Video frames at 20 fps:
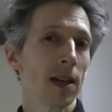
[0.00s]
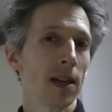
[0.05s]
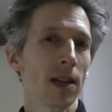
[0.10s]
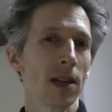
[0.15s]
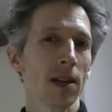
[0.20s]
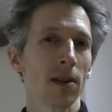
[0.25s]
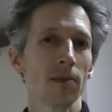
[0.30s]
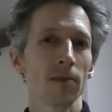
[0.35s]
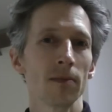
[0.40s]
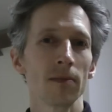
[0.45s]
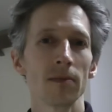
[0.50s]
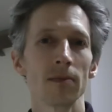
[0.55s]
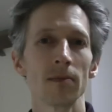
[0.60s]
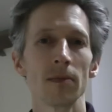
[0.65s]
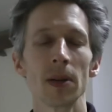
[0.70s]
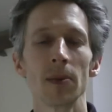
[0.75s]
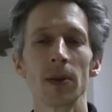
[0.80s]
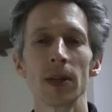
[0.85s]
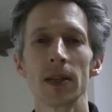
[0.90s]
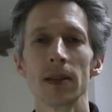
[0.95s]
you know,
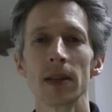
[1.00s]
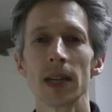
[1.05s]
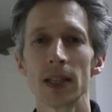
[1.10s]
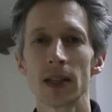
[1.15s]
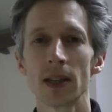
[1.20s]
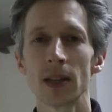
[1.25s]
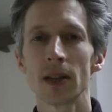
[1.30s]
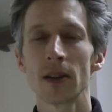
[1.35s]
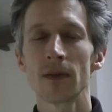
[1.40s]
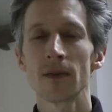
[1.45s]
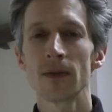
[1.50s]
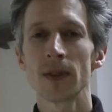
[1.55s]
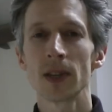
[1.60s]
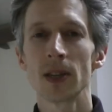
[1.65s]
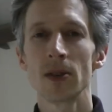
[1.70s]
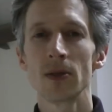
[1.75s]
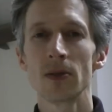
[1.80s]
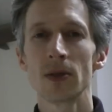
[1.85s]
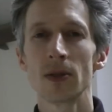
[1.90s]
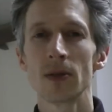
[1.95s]
maybe it's enough for
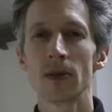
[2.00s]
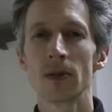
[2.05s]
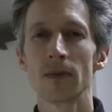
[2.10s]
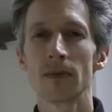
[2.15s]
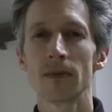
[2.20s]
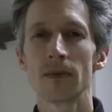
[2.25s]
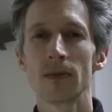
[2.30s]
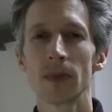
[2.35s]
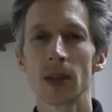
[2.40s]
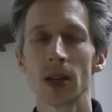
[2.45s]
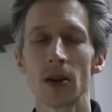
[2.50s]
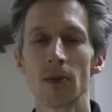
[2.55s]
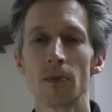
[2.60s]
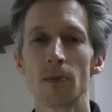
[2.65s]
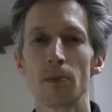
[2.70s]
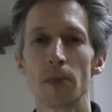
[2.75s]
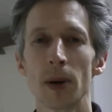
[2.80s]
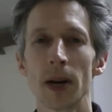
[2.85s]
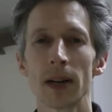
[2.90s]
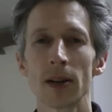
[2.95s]
you to go
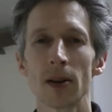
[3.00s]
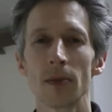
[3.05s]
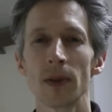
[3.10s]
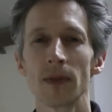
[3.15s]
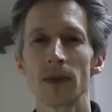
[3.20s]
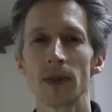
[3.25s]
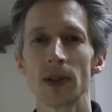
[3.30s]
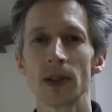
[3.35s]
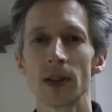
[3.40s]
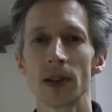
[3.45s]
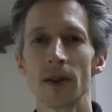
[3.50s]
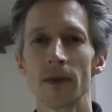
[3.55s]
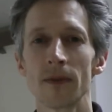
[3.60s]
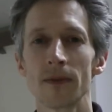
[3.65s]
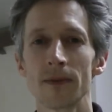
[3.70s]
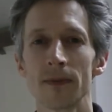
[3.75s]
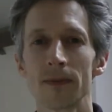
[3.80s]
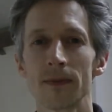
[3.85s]
buy a copy for yourself.